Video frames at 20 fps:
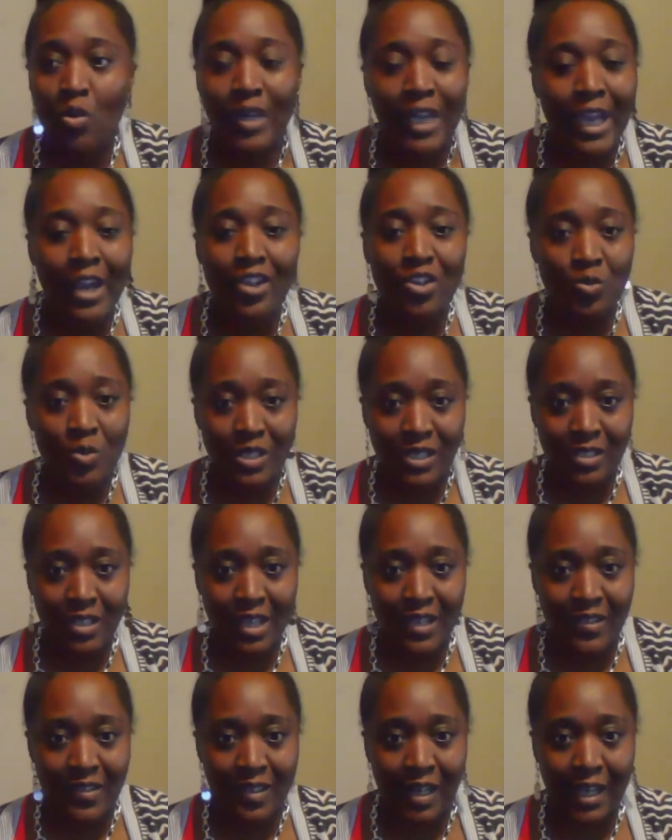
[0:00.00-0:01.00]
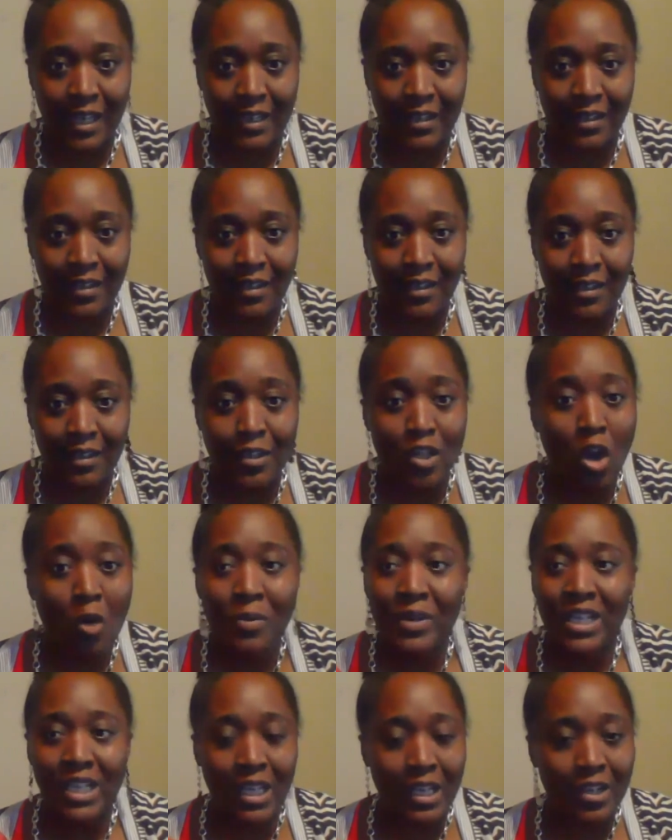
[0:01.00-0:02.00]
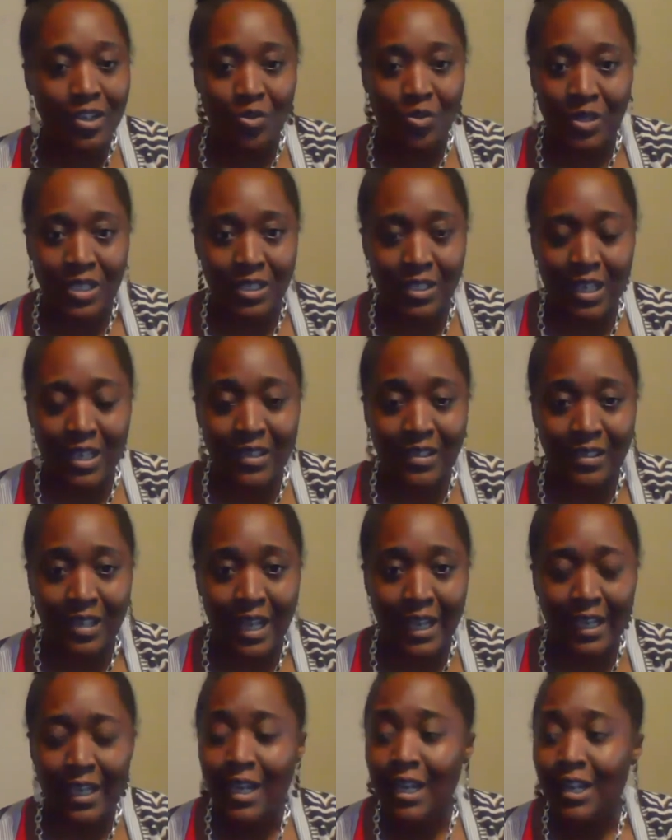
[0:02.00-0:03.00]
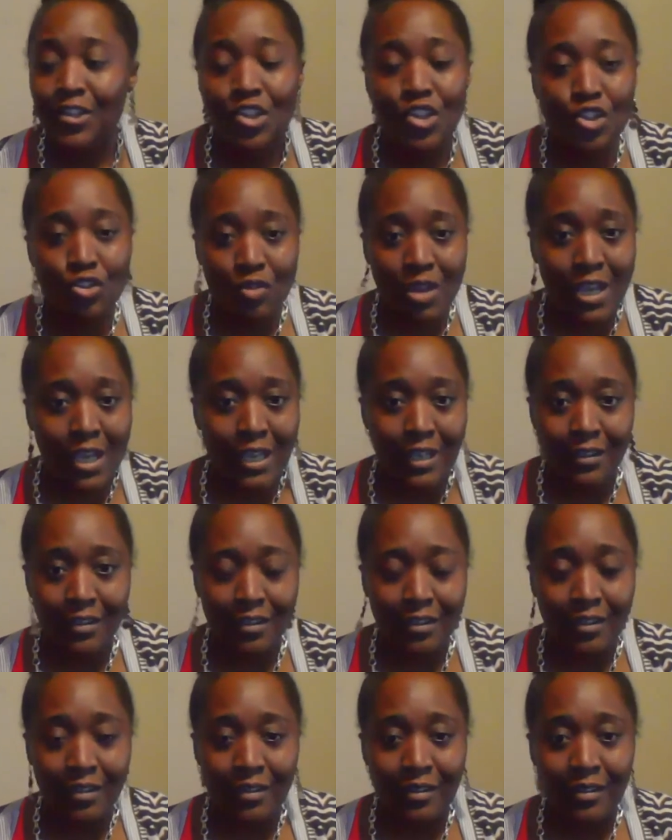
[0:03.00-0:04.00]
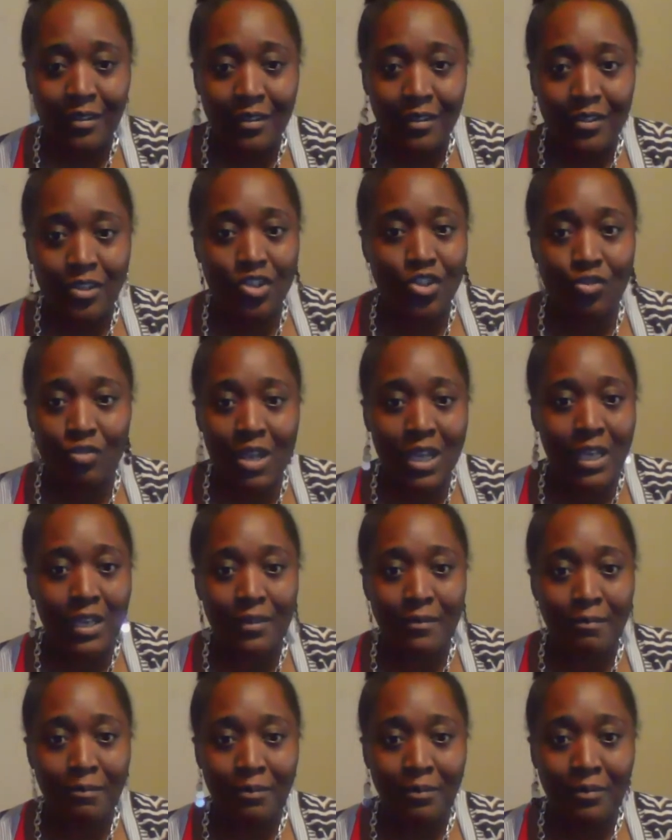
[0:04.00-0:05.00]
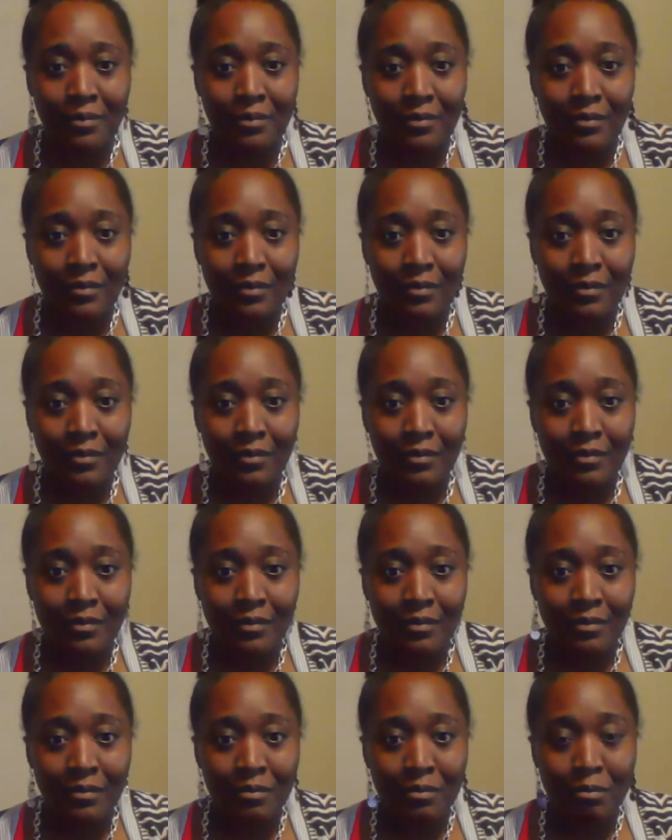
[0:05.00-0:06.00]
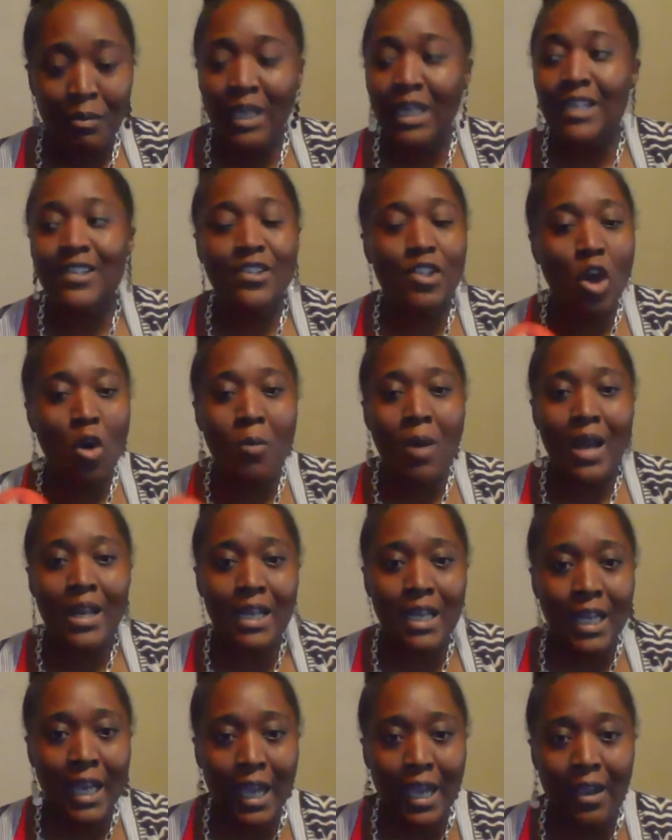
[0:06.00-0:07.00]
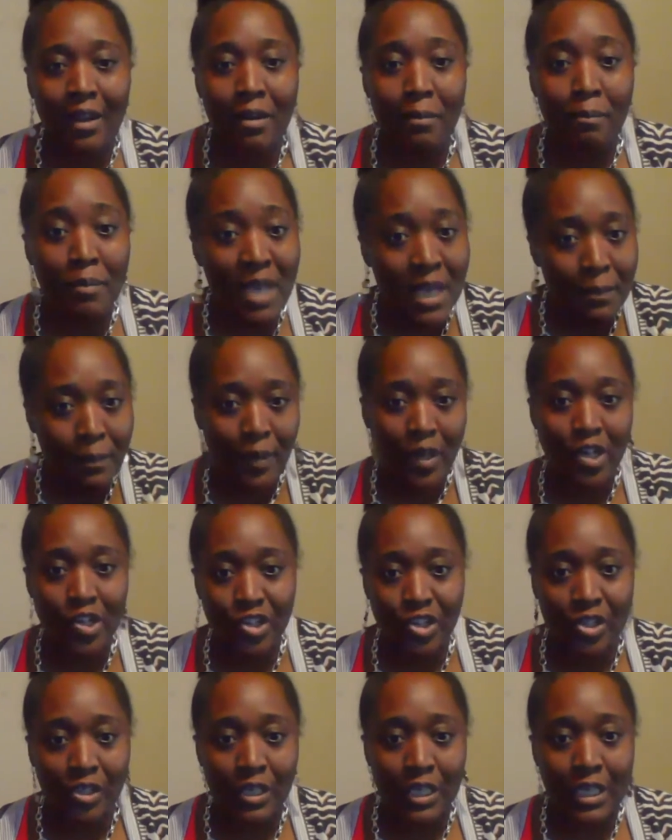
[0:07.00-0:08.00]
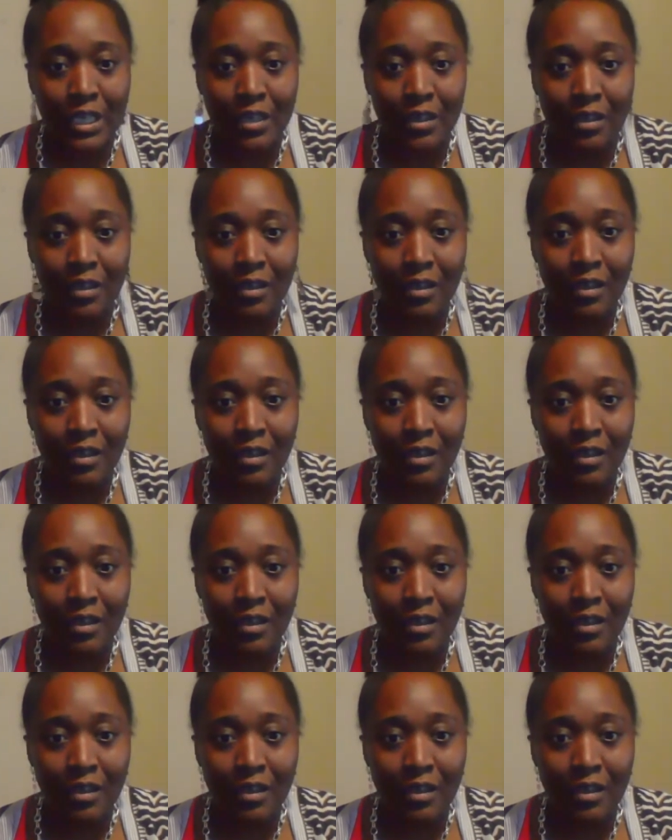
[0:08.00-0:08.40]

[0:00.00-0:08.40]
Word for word: Who cares what it tastes like? Nobody cares what it tastes like. Just drink it. Just drink it. Because nobody cares. Me personally.